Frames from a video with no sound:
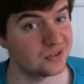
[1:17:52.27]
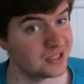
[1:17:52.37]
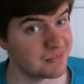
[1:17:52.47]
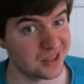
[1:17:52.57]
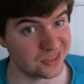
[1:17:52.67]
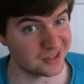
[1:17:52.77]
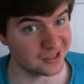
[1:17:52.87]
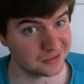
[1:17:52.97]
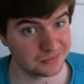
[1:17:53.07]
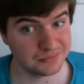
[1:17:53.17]
really my
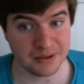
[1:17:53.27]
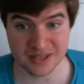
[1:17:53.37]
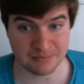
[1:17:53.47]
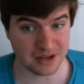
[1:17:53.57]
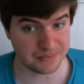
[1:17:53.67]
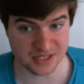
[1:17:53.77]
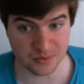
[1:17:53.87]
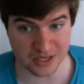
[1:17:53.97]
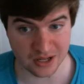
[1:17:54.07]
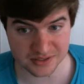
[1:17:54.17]
thing. Maybe they might be
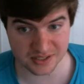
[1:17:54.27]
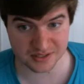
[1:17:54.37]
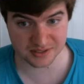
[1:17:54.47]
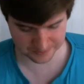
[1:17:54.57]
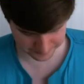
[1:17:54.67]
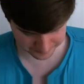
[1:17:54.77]
someone else's.